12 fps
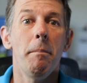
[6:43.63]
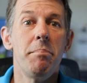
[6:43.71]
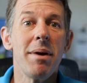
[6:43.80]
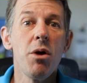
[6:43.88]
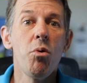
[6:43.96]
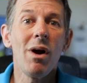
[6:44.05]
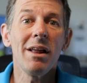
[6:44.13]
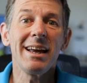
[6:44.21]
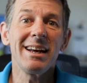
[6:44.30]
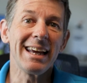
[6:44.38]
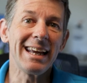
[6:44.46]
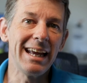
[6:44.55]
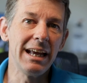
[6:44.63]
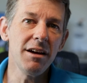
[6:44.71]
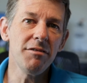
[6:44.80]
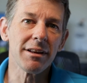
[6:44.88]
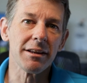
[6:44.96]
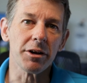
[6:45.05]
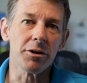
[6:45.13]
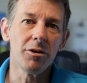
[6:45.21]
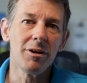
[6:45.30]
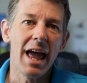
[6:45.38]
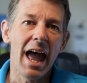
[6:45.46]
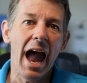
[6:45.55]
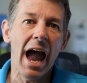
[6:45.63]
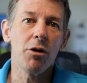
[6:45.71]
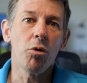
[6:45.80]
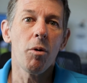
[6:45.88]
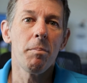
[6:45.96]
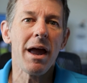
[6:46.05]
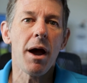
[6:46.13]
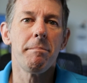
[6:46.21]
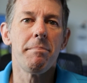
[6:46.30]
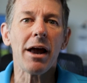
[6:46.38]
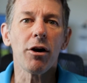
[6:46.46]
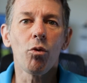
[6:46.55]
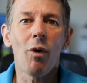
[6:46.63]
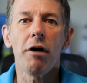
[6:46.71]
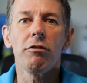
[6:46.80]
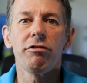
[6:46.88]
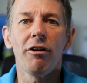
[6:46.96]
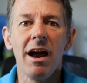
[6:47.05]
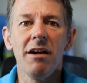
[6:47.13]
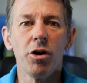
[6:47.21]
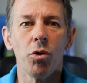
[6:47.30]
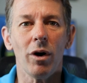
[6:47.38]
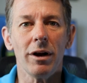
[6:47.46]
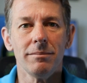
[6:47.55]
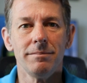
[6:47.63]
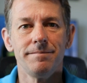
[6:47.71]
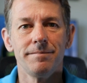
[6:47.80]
Be willing to give a little, and it will be a better round for everyone.